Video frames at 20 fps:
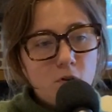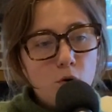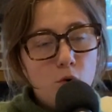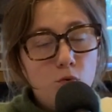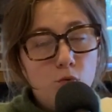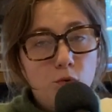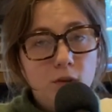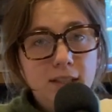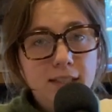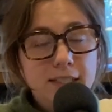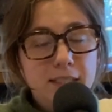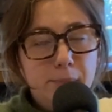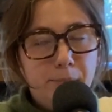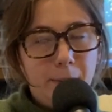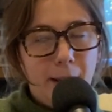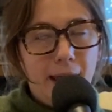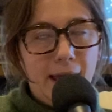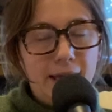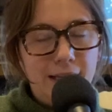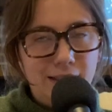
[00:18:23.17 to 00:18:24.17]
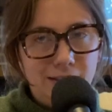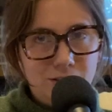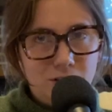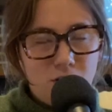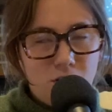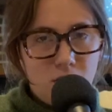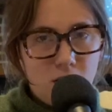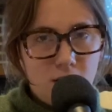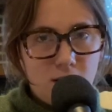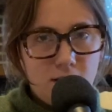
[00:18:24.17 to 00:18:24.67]
really depend
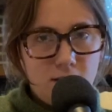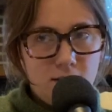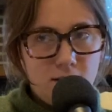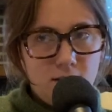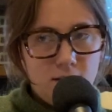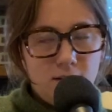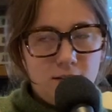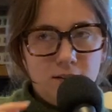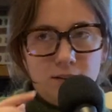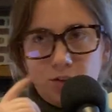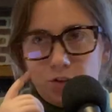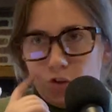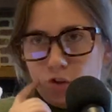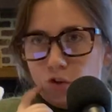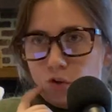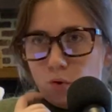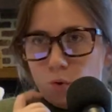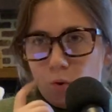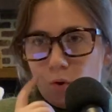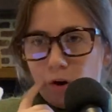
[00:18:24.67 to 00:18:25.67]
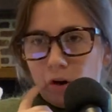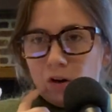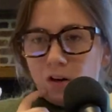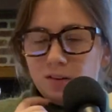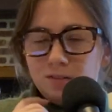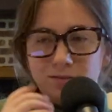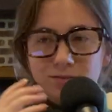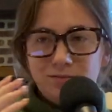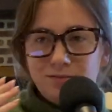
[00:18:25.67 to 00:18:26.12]
on your